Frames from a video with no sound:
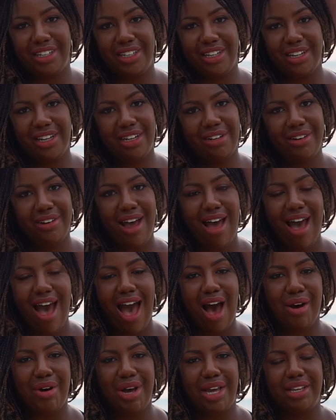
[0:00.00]
video
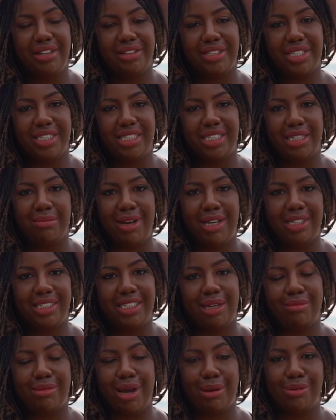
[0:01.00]
how I use it to
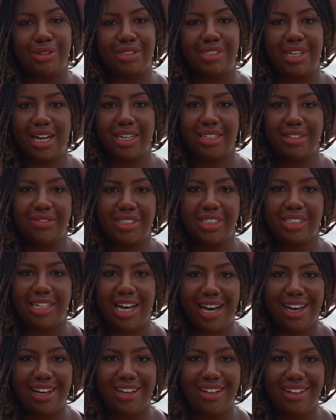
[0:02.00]
maintain my protective
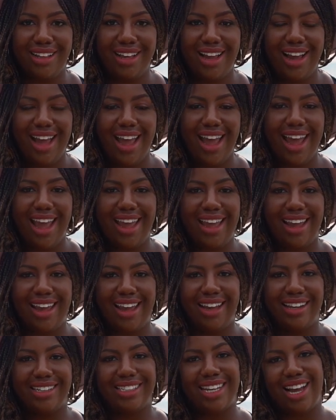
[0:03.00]
style,
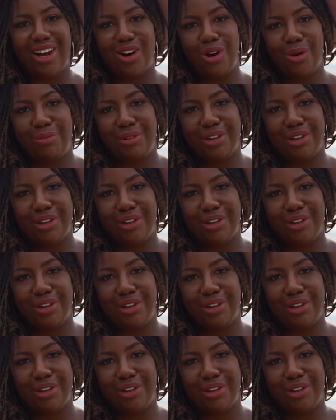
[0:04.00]
and I hope